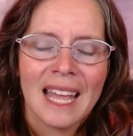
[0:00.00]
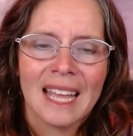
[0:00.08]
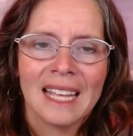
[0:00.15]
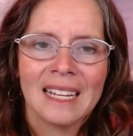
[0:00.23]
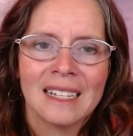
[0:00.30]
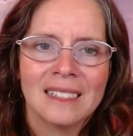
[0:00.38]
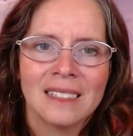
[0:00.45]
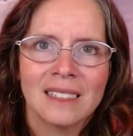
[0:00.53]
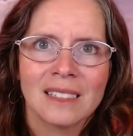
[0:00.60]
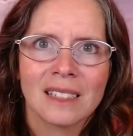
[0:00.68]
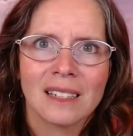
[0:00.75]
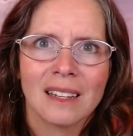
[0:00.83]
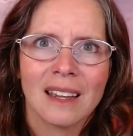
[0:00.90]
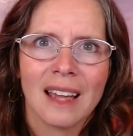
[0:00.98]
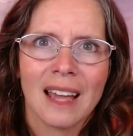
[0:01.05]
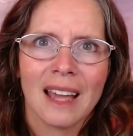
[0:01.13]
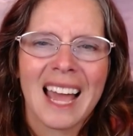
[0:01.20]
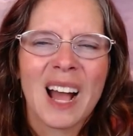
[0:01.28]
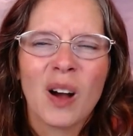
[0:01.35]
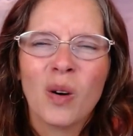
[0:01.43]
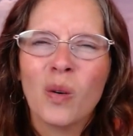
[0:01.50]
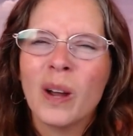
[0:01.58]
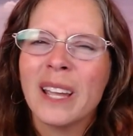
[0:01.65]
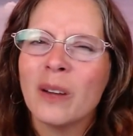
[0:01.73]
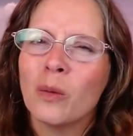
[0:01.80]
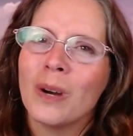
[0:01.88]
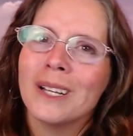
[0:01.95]
and how
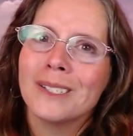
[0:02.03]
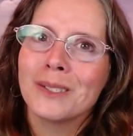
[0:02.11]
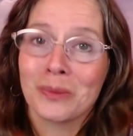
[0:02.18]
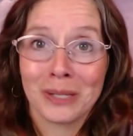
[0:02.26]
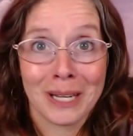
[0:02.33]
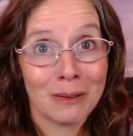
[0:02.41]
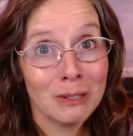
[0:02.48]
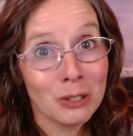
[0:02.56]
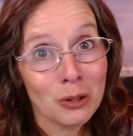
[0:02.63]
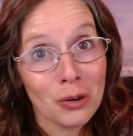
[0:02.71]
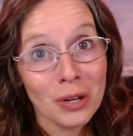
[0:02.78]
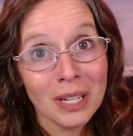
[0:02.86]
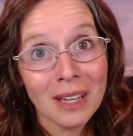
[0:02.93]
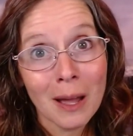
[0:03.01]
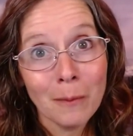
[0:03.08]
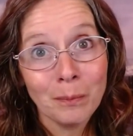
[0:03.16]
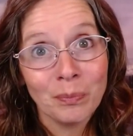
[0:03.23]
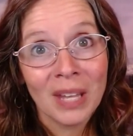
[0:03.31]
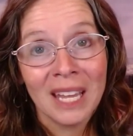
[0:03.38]
it was when I was growing up